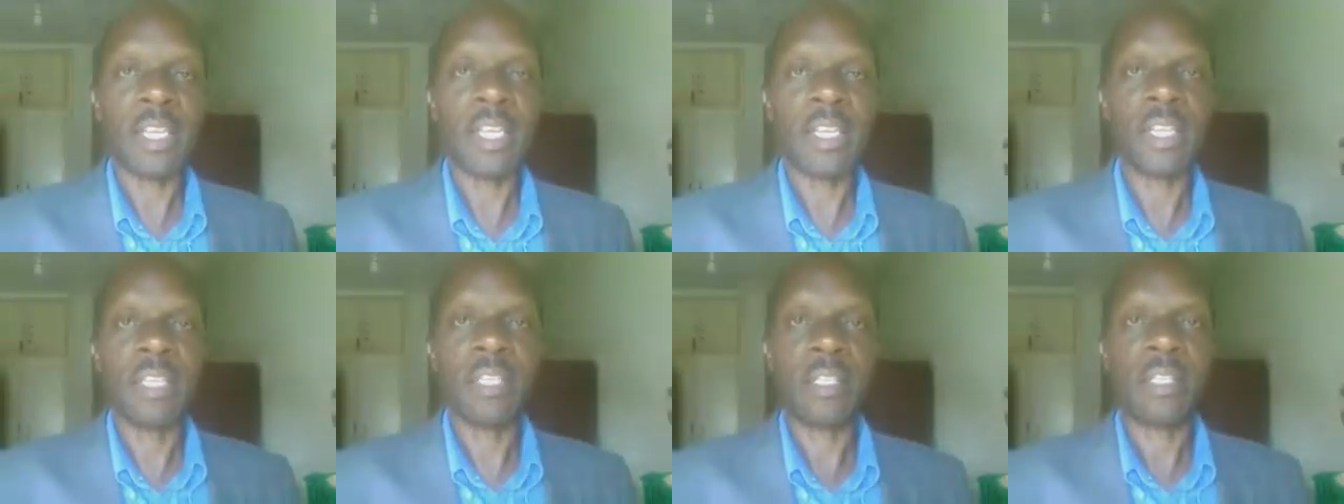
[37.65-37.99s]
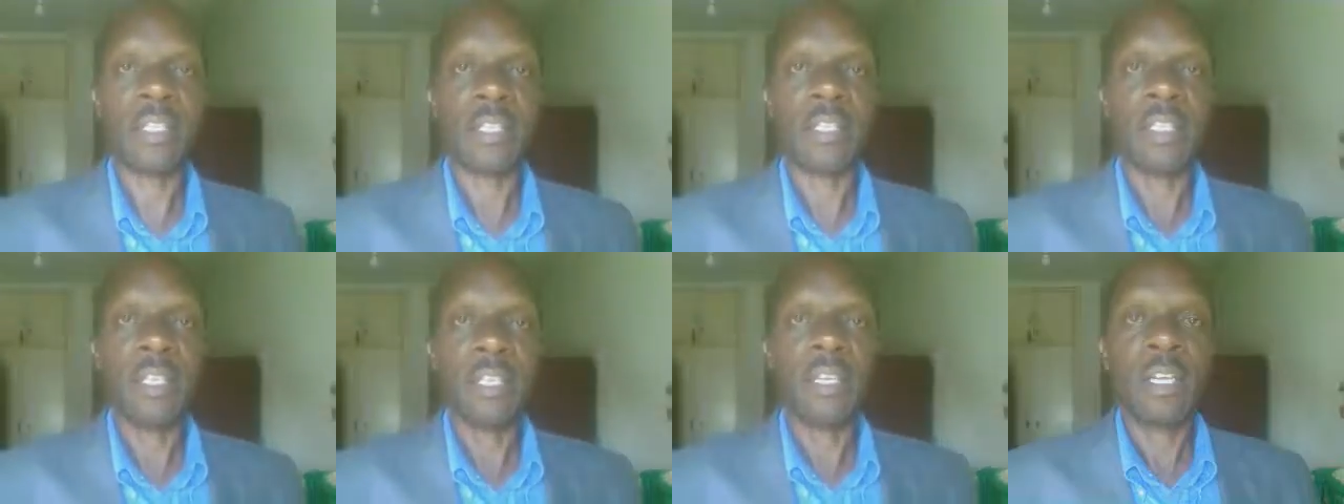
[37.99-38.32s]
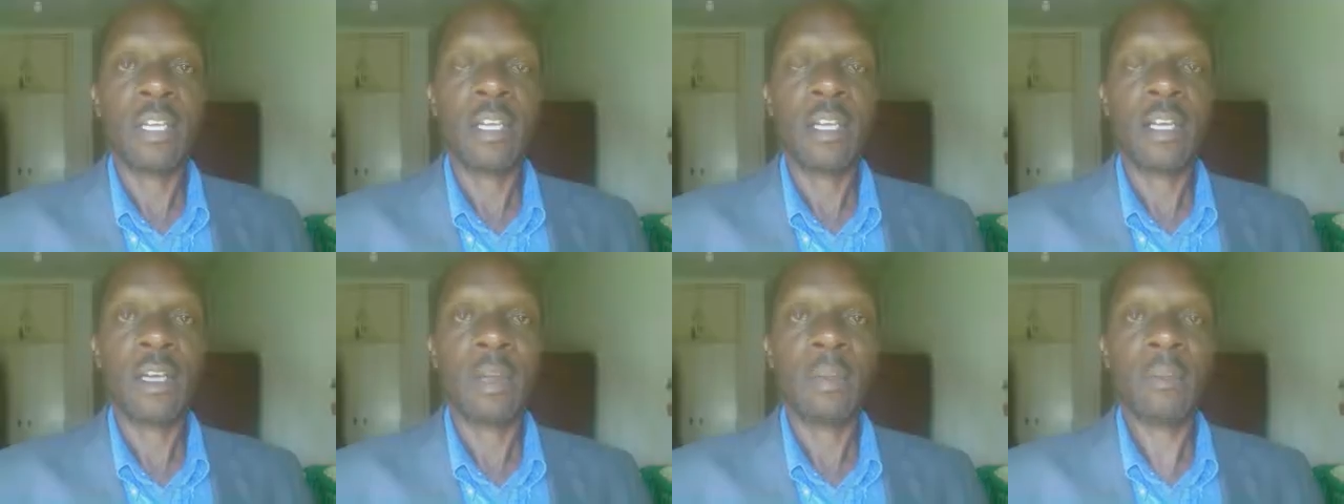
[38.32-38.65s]
is
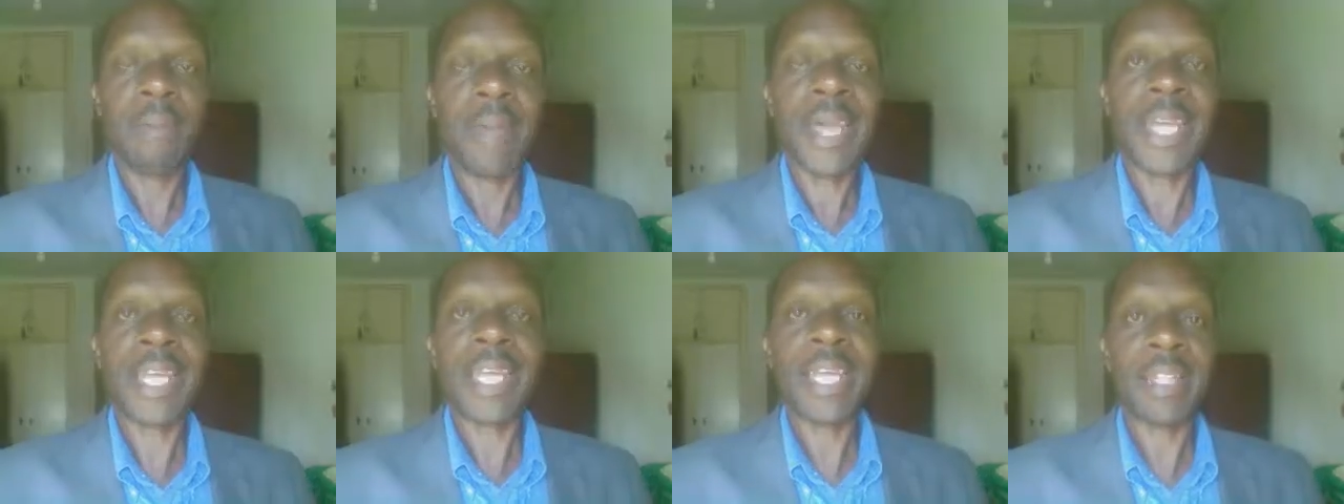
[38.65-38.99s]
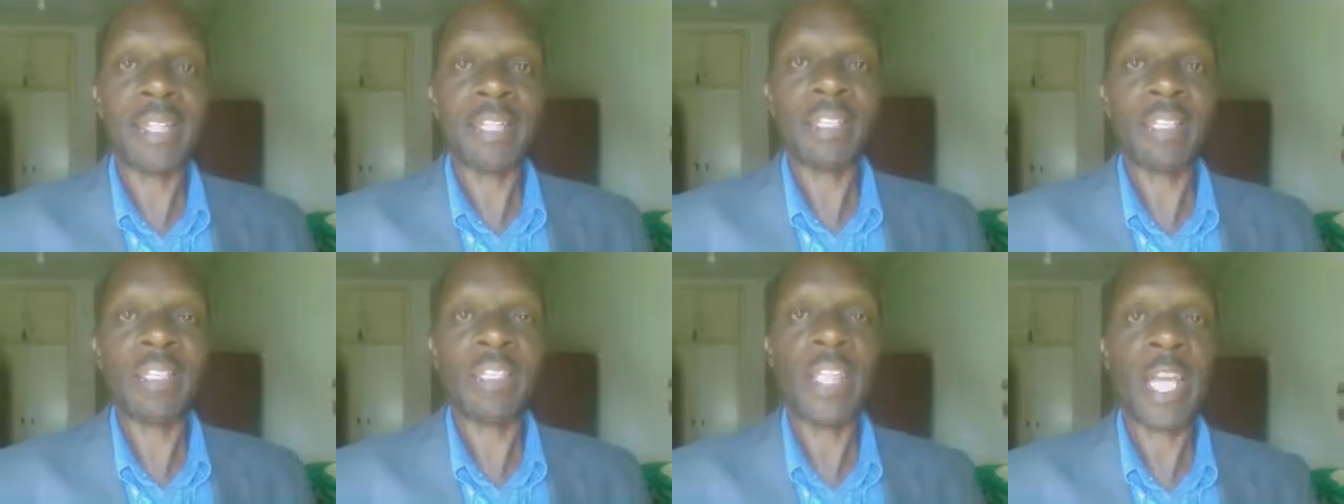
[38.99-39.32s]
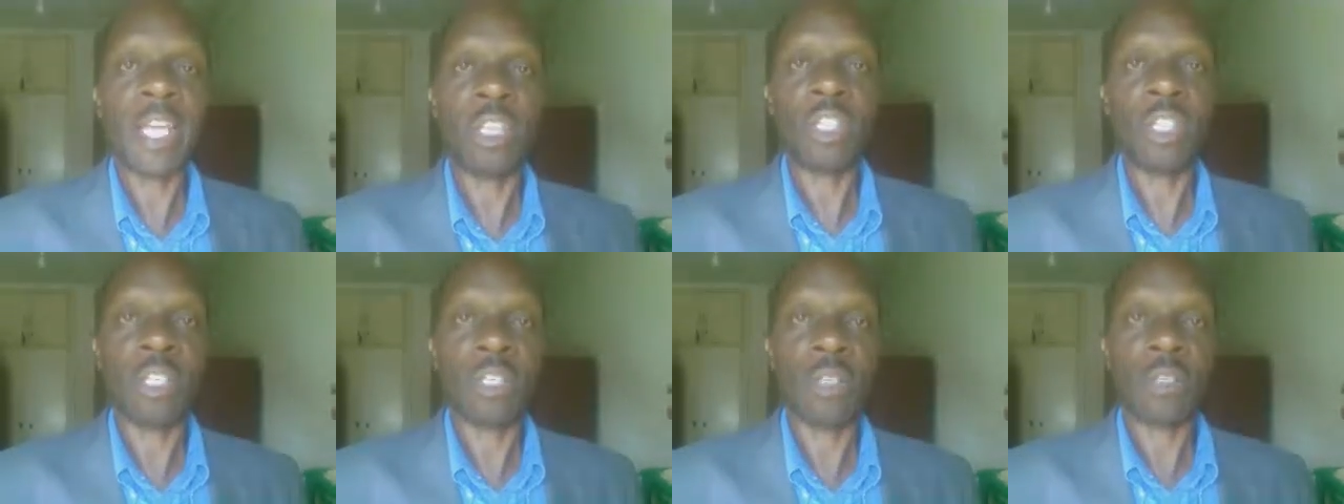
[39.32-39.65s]
making this
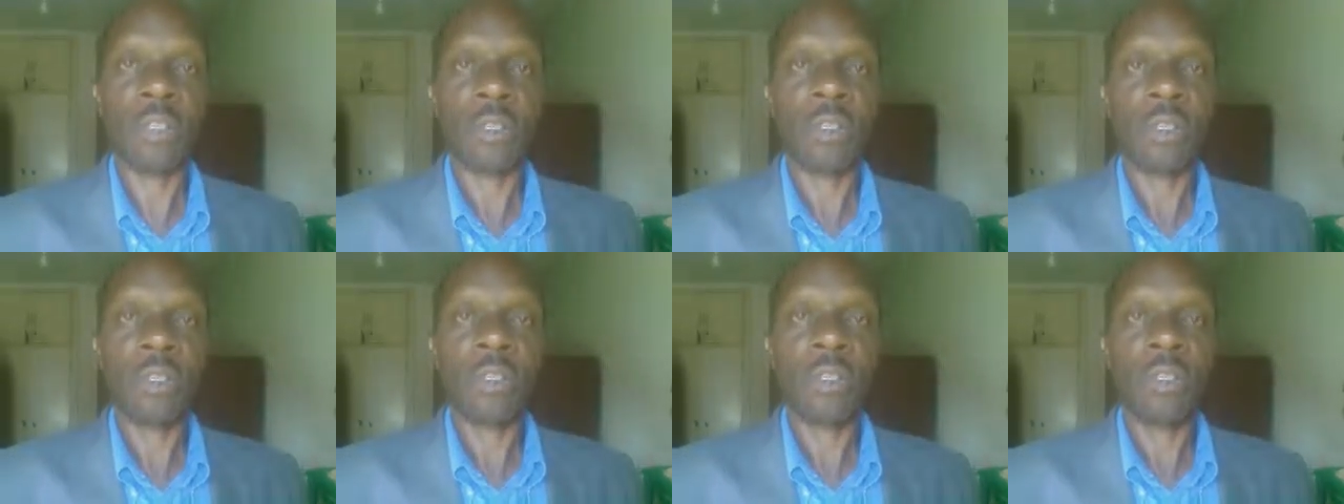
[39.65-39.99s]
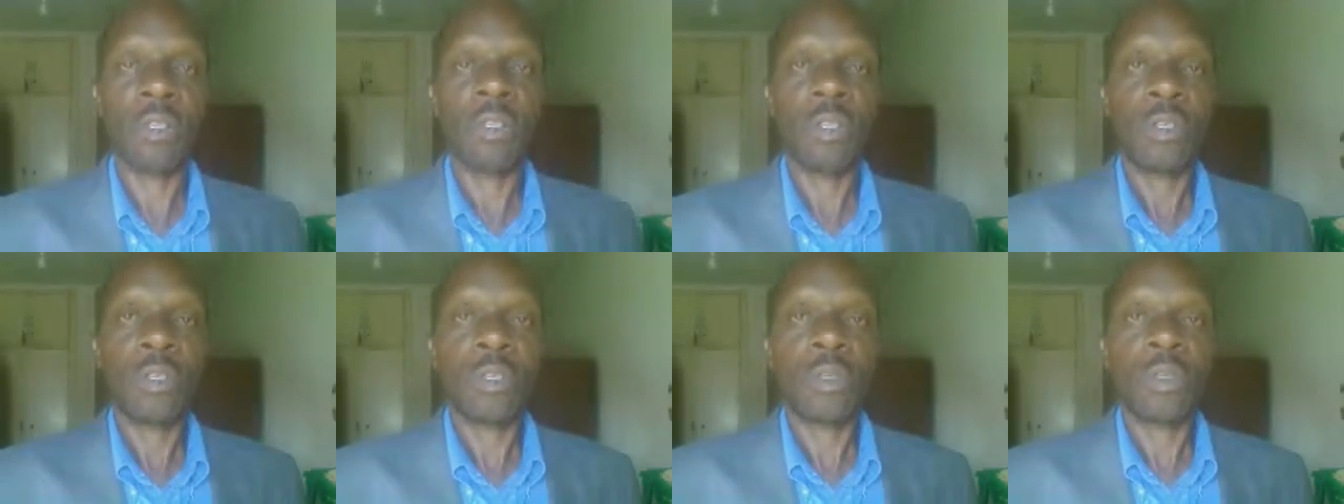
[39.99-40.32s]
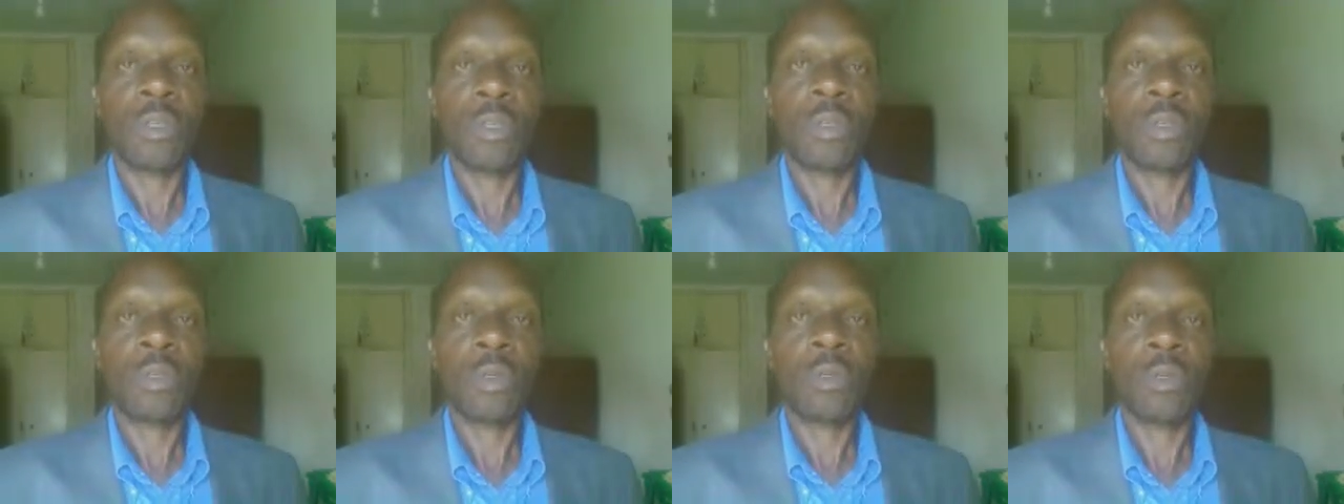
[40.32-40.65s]
nation
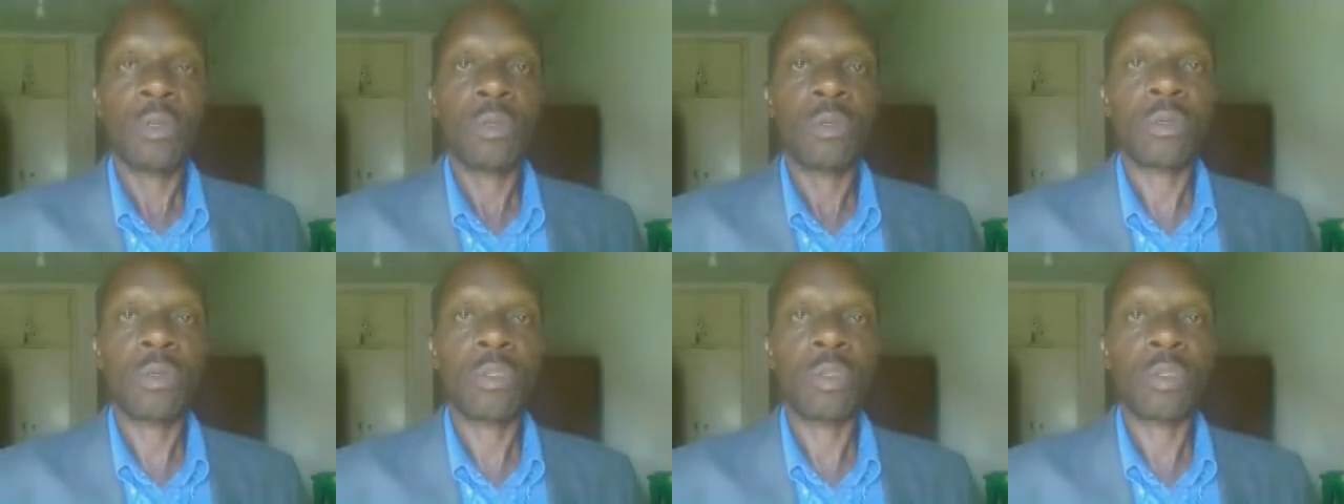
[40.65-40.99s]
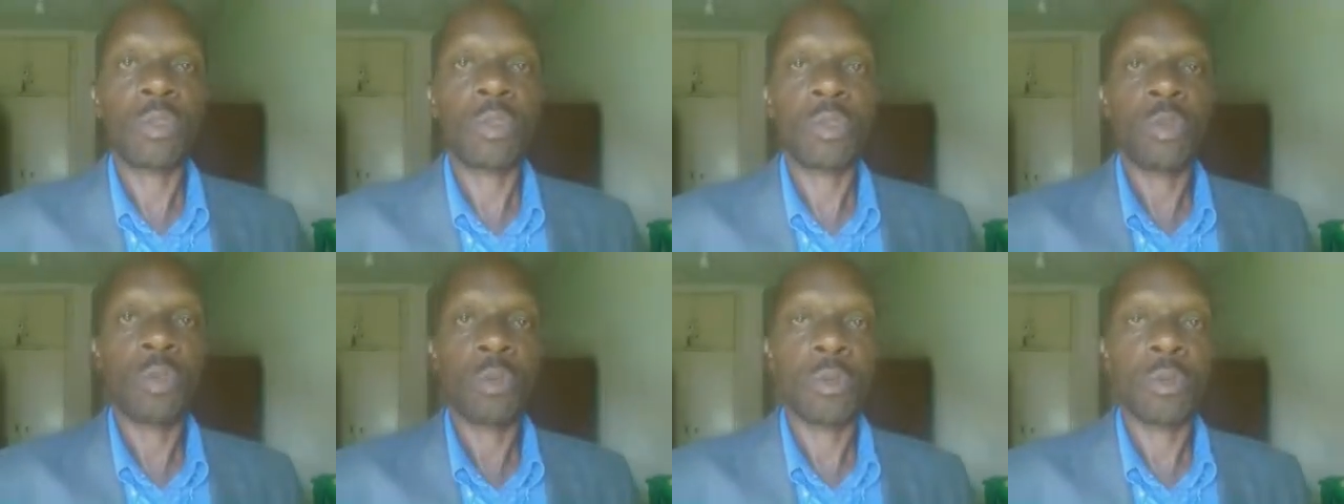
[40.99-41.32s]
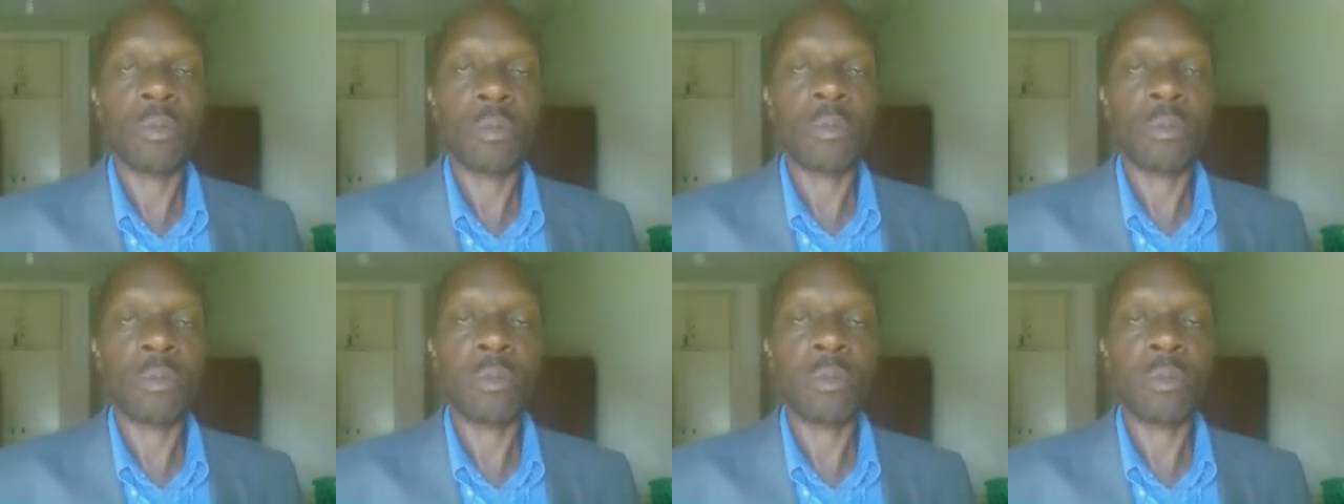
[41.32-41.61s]
to